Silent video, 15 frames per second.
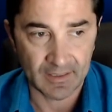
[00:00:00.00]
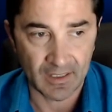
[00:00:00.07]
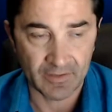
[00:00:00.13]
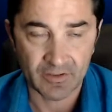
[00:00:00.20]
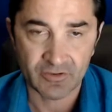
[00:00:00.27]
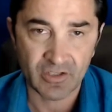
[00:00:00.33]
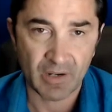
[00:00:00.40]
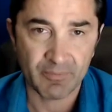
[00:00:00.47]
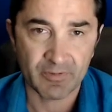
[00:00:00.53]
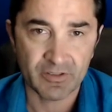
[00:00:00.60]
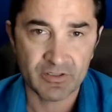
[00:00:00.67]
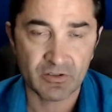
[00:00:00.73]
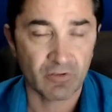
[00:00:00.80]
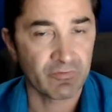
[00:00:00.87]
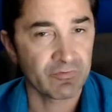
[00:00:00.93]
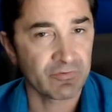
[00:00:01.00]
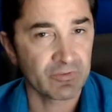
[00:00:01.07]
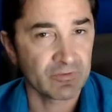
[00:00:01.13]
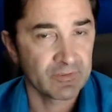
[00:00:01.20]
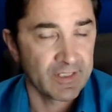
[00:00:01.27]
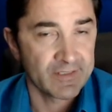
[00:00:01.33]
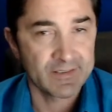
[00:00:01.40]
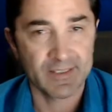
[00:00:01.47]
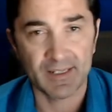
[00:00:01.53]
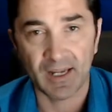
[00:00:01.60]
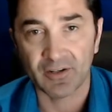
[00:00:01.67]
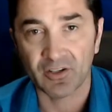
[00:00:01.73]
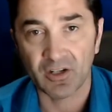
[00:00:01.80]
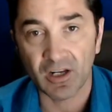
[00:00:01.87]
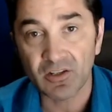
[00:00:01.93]
submarines of, let's say,
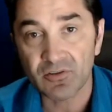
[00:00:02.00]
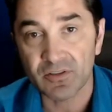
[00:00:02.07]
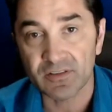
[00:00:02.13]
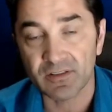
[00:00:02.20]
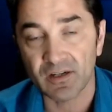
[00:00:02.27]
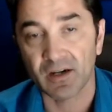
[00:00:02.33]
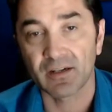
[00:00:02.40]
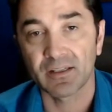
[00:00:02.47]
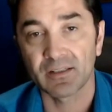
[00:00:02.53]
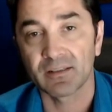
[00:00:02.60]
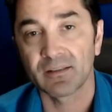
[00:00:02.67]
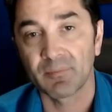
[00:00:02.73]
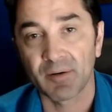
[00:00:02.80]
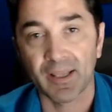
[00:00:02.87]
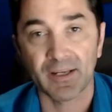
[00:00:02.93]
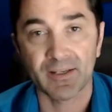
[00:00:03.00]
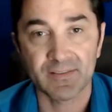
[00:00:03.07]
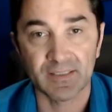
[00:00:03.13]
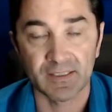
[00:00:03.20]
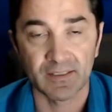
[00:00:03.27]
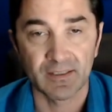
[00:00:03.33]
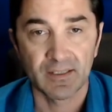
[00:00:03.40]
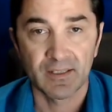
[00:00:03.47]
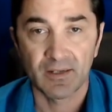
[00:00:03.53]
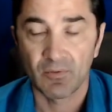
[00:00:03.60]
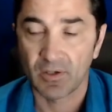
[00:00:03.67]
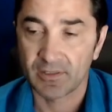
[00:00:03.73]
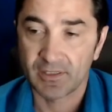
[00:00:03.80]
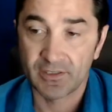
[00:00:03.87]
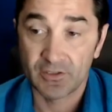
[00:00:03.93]
other countries are in the Black Sea.
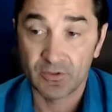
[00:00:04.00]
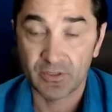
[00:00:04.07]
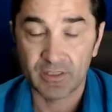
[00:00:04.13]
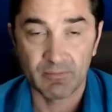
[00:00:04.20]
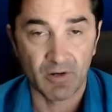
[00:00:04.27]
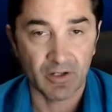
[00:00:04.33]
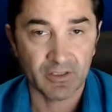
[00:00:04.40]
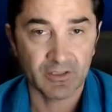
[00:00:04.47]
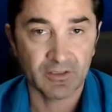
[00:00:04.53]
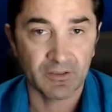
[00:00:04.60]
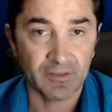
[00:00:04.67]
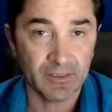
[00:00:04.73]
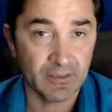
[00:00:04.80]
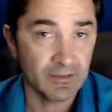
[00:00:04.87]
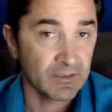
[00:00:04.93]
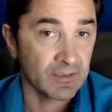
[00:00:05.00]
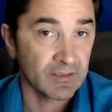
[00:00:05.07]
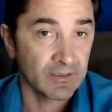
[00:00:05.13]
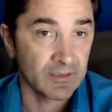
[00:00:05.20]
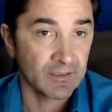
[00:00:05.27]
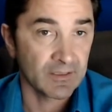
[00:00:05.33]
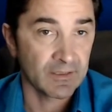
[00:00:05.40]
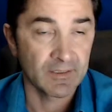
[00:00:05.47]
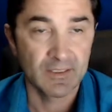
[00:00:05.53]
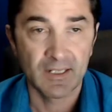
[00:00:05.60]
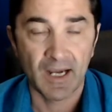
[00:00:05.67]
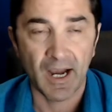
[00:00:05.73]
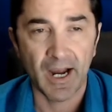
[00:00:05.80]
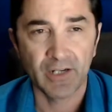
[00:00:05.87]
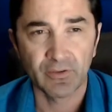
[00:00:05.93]
What are they doing? Monitoring and
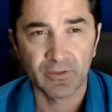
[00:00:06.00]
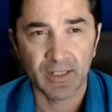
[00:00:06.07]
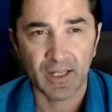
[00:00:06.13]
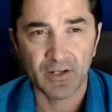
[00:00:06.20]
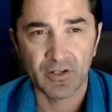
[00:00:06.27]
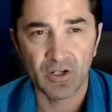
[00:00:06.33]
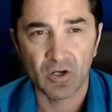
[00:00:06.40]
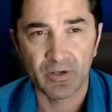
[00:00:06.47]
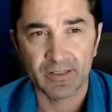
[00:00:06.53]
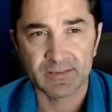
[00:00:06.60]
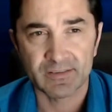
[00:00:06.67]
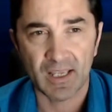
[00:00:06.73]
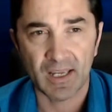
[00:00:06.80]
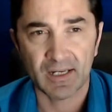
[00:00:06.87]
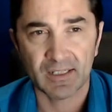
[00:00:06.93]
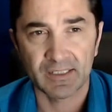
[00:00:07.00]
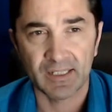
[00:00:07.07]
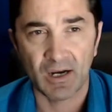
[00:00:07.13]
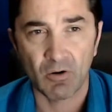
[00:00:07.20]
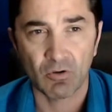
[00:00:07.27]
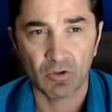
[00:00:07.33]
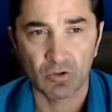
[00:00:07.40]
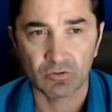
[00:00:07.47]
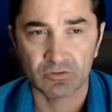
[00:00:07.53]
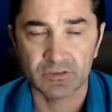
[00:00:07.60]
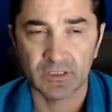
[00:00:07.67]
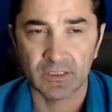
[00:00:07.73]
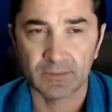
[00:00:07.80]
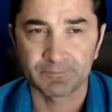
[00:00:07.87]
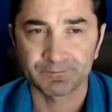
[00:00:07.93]
I do not know exactly how close
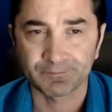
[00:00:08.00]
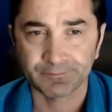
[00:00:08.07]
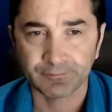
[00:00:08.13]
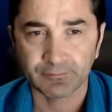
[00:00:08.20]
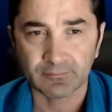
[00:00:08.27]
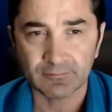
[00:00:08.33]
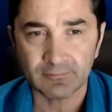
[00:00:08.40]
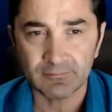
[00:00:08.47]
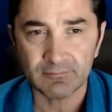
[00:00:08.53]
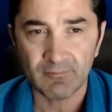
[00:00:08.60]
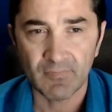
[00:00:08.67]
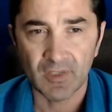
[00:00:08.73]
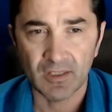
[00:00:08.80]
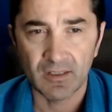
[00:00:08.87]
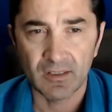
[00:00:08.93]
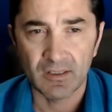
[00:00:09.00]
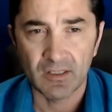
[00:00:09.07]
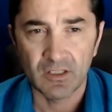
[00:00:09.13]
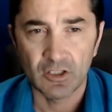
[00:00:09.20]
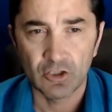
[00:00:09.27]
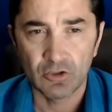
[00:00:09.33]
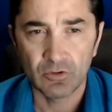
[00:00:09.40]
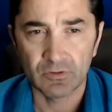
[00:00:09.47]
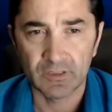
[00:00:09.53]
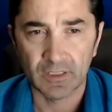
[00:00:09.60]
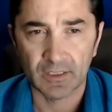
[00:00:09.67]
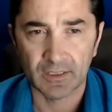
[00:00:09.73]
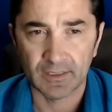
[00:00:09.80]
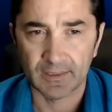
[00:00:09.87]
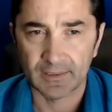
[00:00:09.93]
to
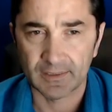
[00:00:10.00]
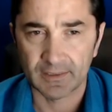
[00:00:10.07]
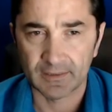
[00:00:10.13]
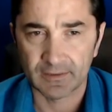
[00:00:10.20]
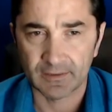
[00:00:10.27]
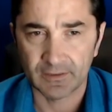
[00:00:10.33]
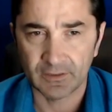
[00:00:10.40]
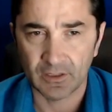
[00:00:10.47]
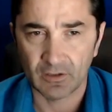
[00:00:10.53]
the you know,